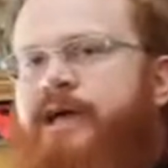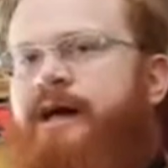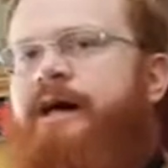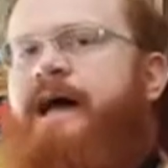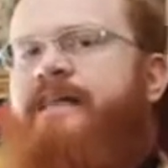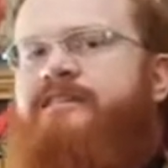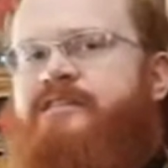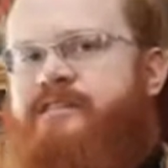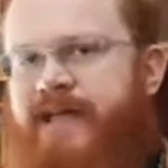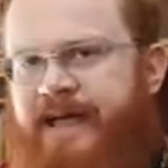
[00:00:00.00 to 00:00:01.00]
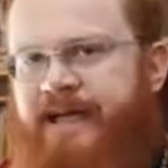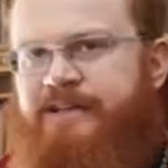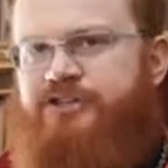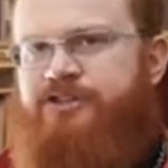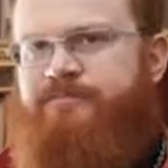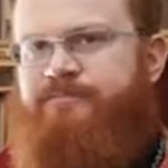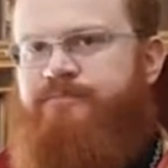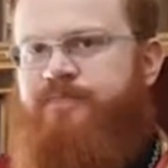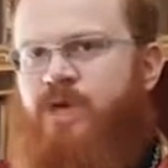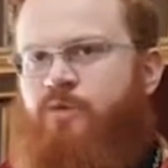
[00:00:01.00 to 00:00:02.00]
are at the stage
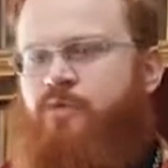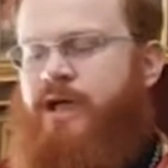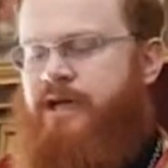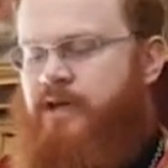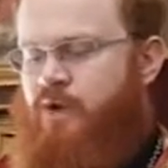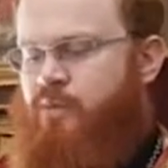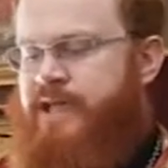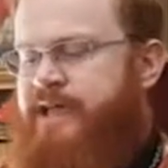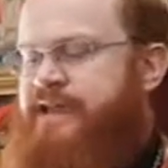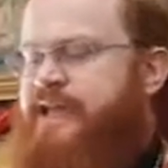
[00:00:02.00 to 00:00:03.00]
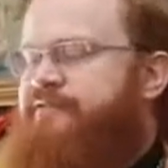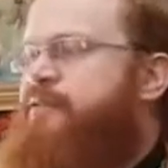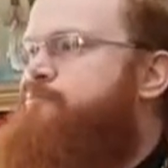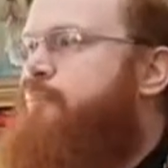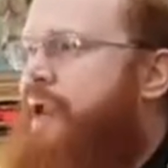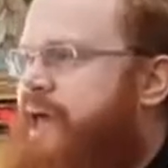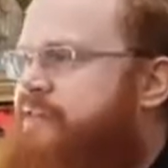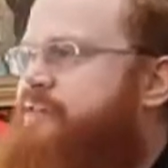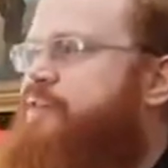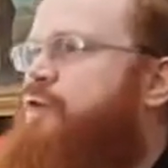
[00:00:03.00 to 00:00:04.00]
where we can even
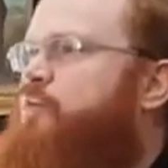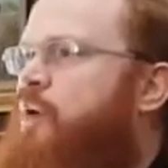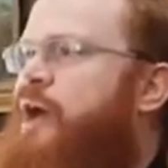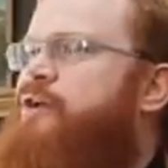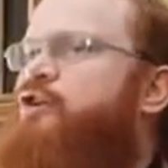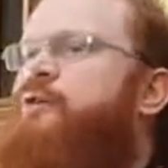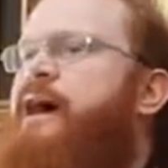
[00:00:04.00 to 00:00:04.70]
bless the one who